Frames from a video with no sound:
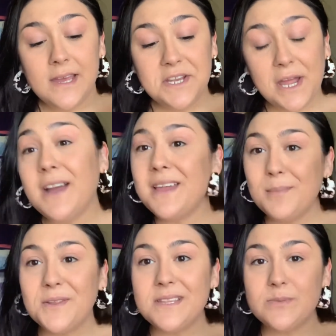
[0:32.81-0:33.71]
talking
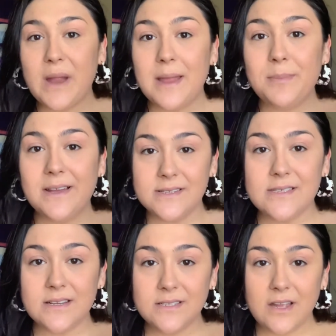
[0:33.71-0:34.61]
about this brand because
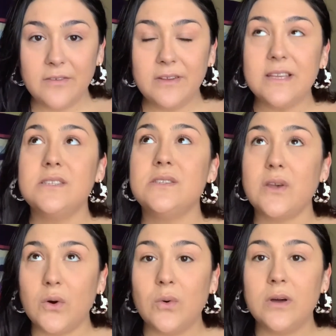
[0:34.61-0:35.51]
their stuff is
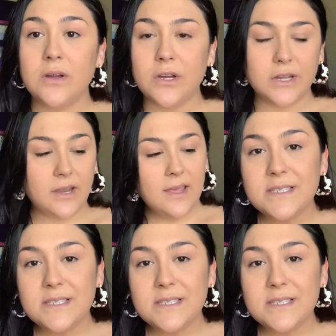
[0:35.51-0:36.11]
so good.